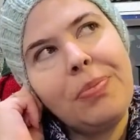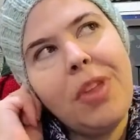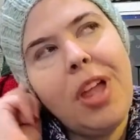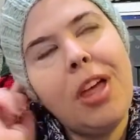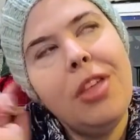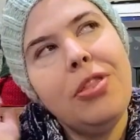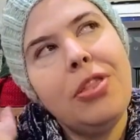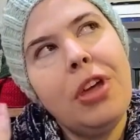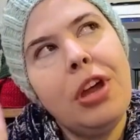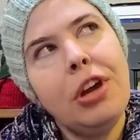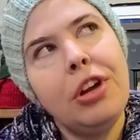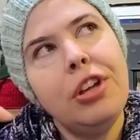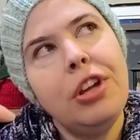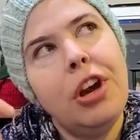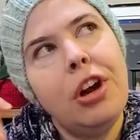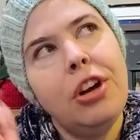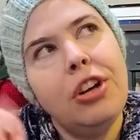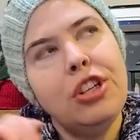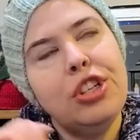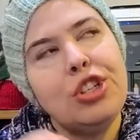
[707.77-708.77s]
their
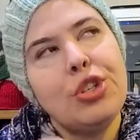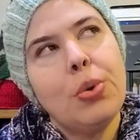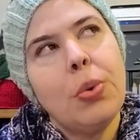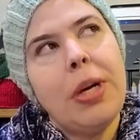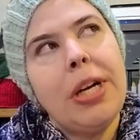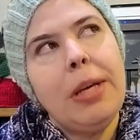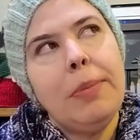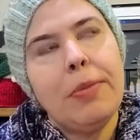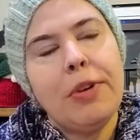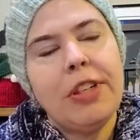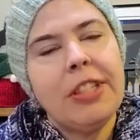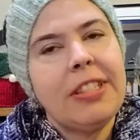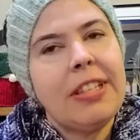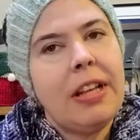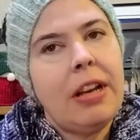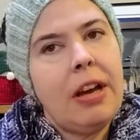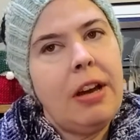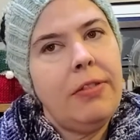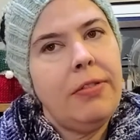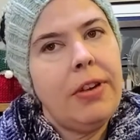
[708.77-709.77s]
yarn
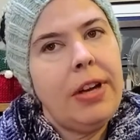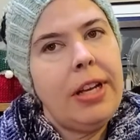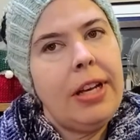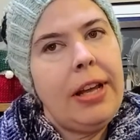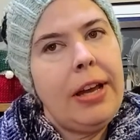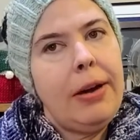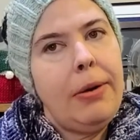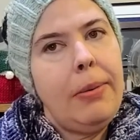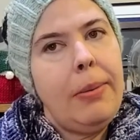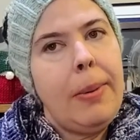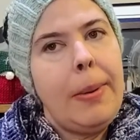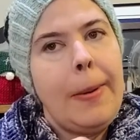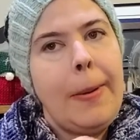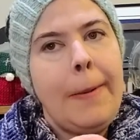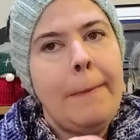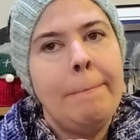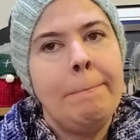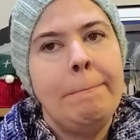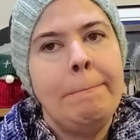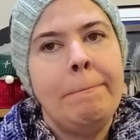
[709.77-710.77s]
20% off right now,
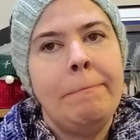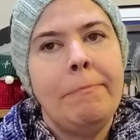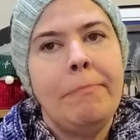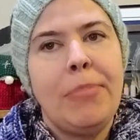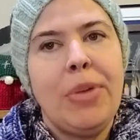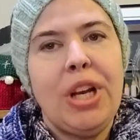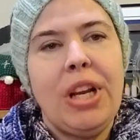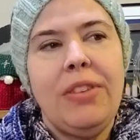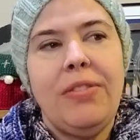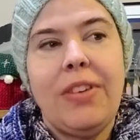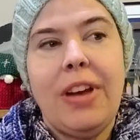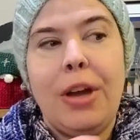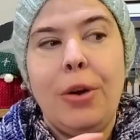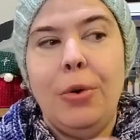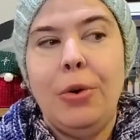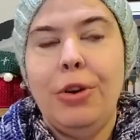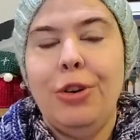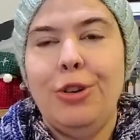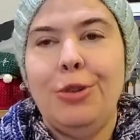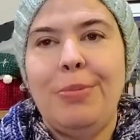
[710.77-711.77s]
but if I
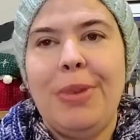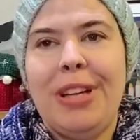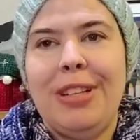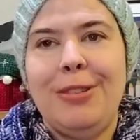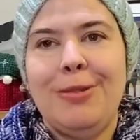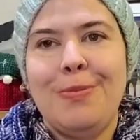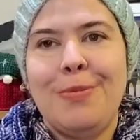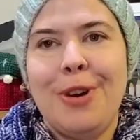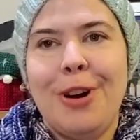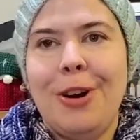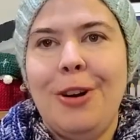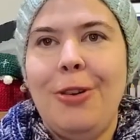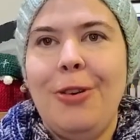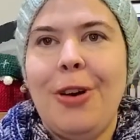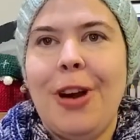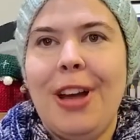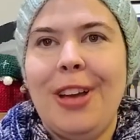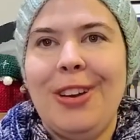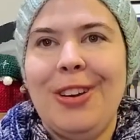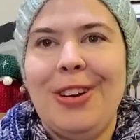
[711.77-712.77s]
ordered by tomorrow,
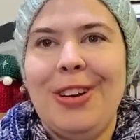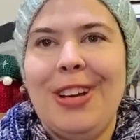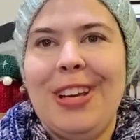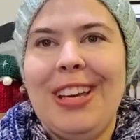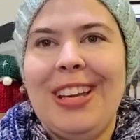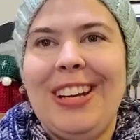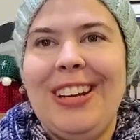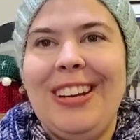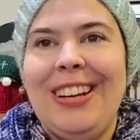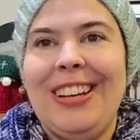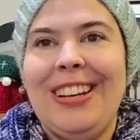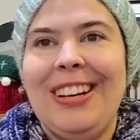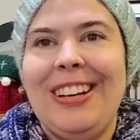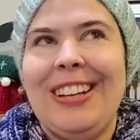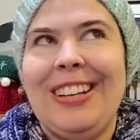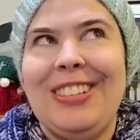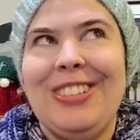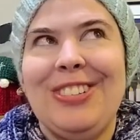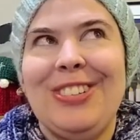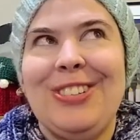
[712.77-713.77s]
I could get an
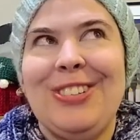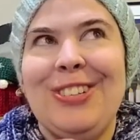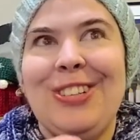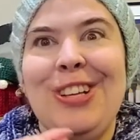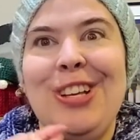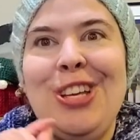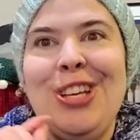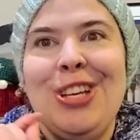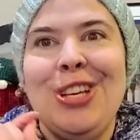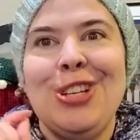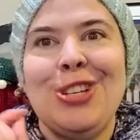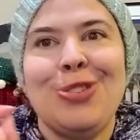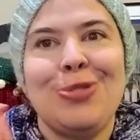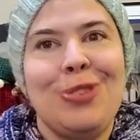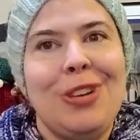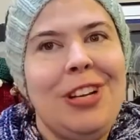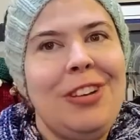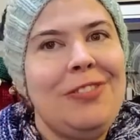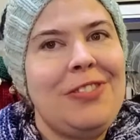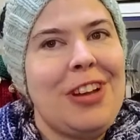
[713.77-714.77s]
additional
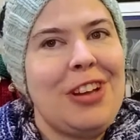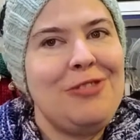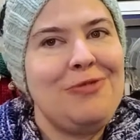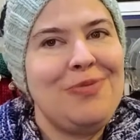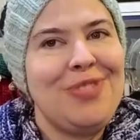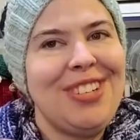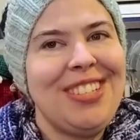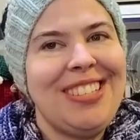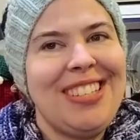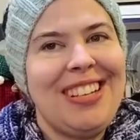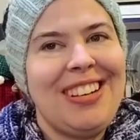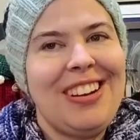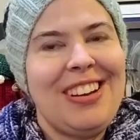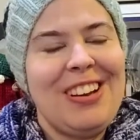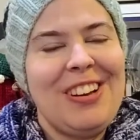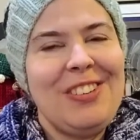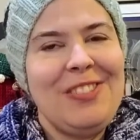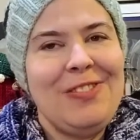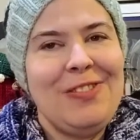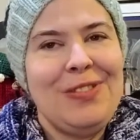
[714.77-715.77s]
25%
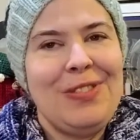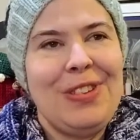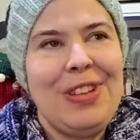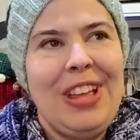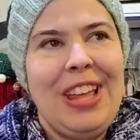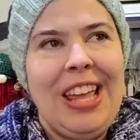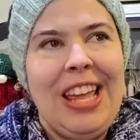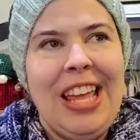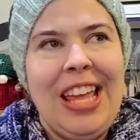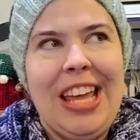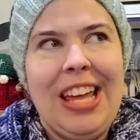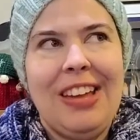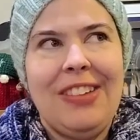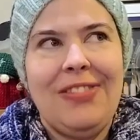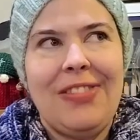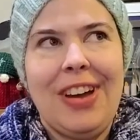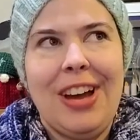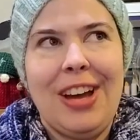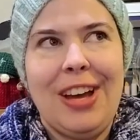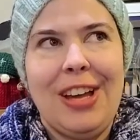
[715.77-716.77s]
off if
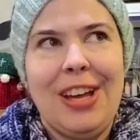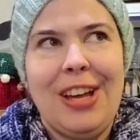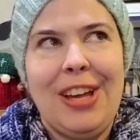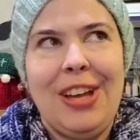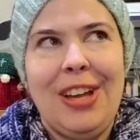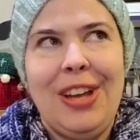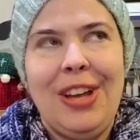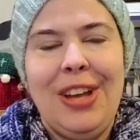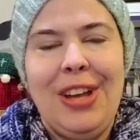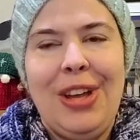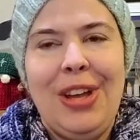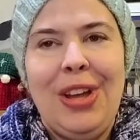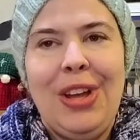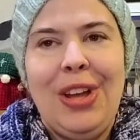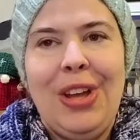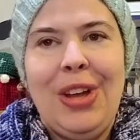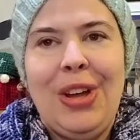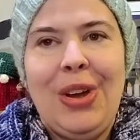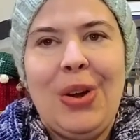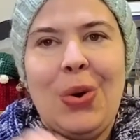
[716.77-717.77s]
I
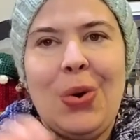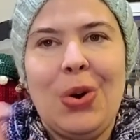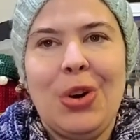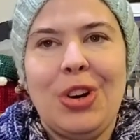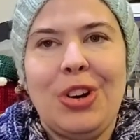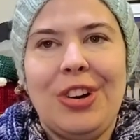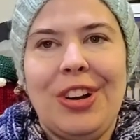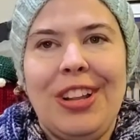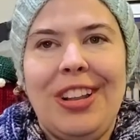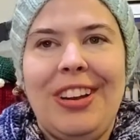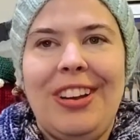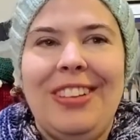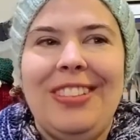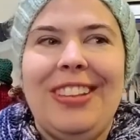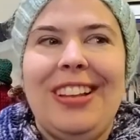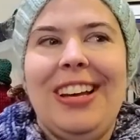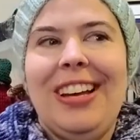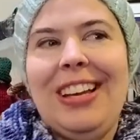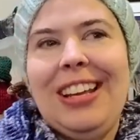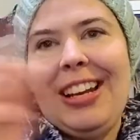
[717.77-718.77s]
ordered it
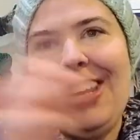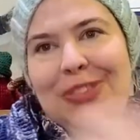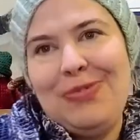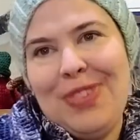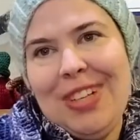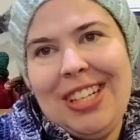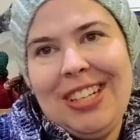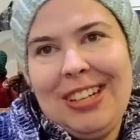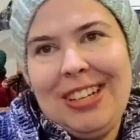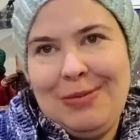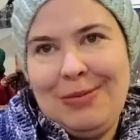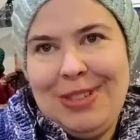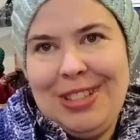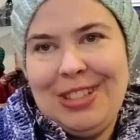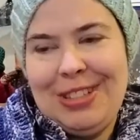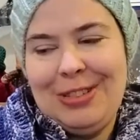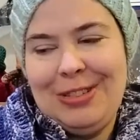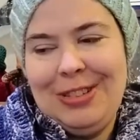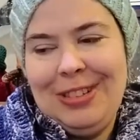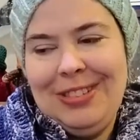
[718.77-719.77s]
online and picked it up in
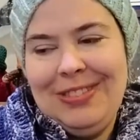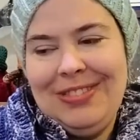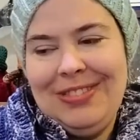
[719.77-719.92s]
store.